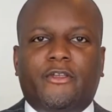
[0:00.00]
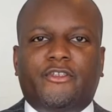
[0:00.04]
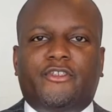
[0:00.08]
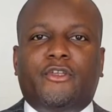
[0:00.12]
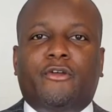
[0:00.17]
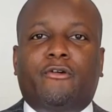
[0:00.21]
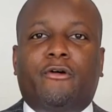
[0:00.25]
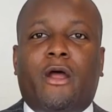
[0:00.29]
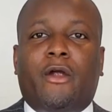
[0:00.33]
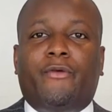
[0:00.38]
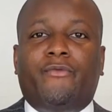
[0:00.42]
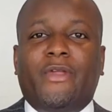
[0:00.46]

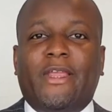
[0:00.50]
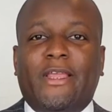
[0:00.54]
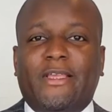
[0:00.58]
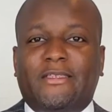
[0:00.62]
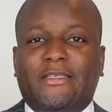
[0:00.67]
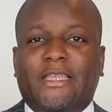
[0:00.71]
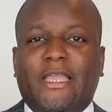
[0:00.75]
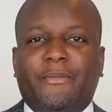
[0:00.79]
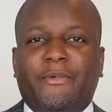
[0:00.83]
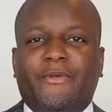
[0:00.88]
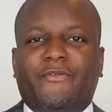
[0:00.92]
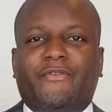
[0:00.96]
So our
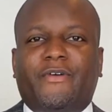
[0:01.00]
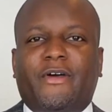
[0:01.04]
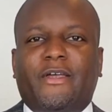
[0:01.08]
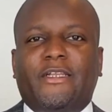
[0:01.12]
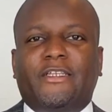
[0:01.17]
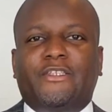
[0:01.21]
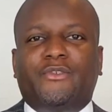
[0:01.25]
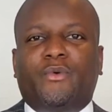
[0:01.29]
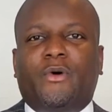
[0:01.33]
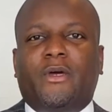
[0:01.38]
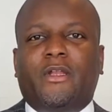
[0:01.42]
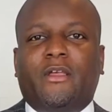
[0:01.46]
reinstatement fund
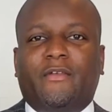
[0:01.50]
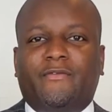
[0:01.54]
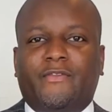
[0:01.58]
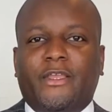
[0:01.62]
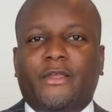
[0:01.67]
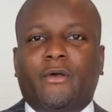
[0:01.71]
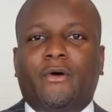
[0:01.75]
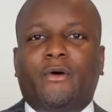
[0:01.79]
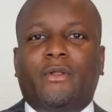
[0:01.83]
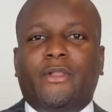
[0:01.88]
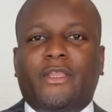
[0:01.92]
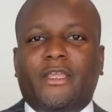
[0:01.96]
is one of the
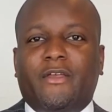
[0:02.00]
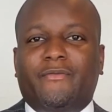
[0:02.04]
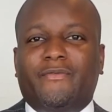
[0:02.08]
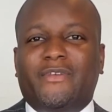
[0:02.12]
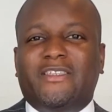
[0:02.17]
only of